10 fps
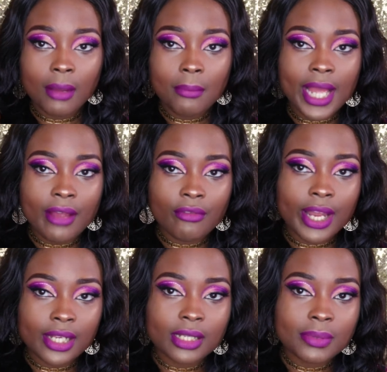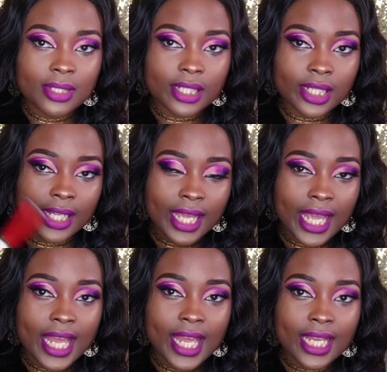matte red lipstick
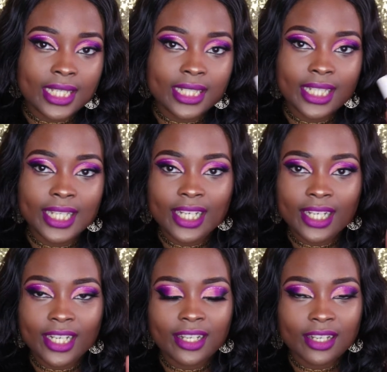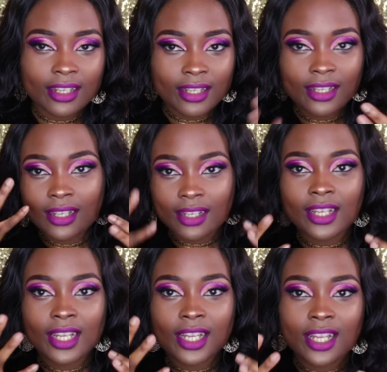and getting it
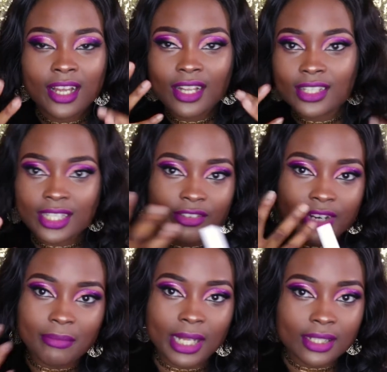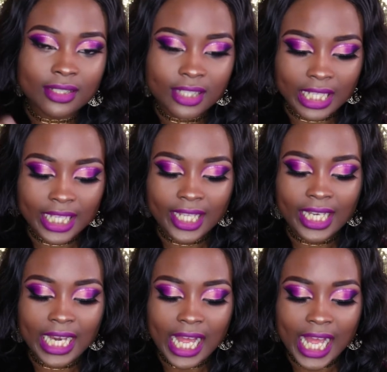to create my look.
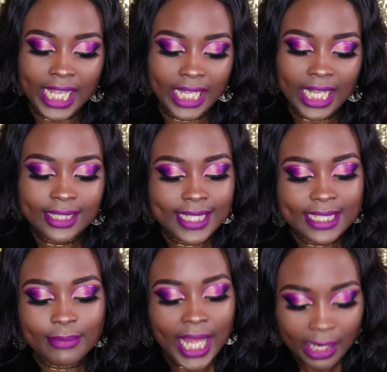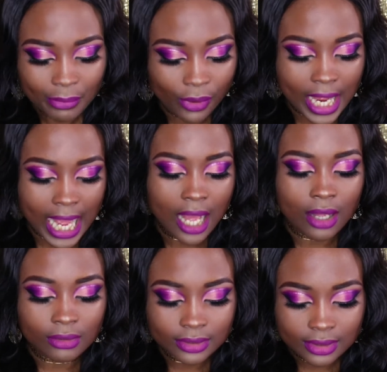And I got this bad boy
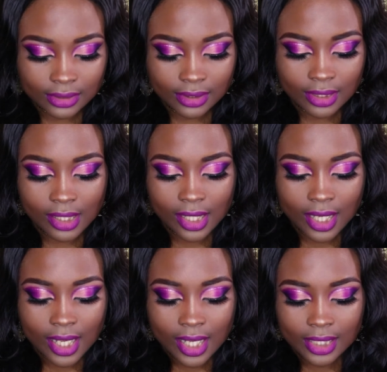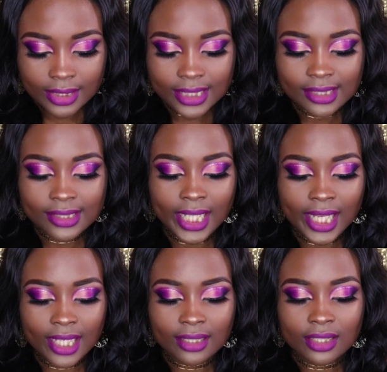out. This
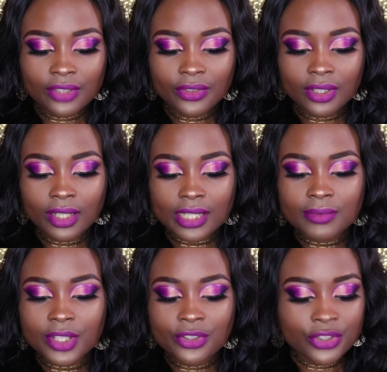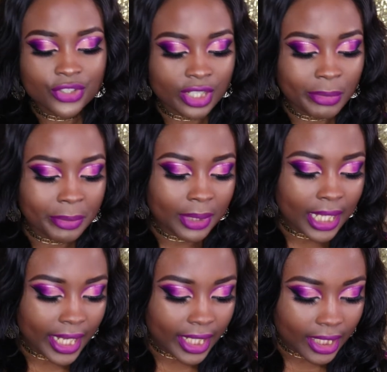thing doesn't even look like something you should have been
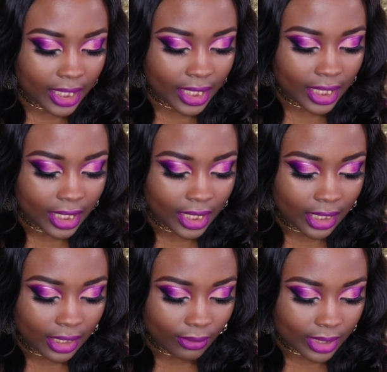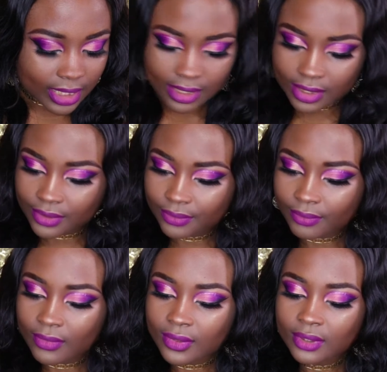applying. What is it?
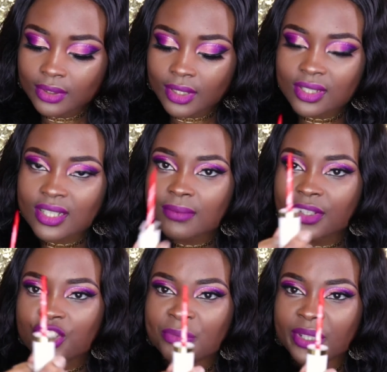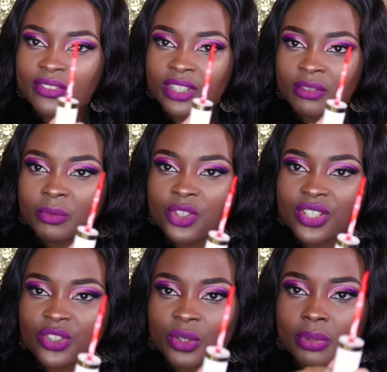Doesn't look like something you should be even
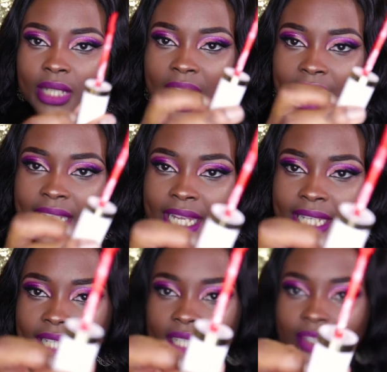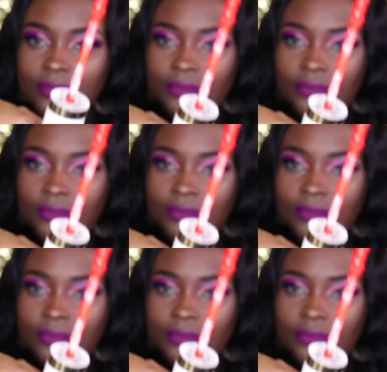using to apply like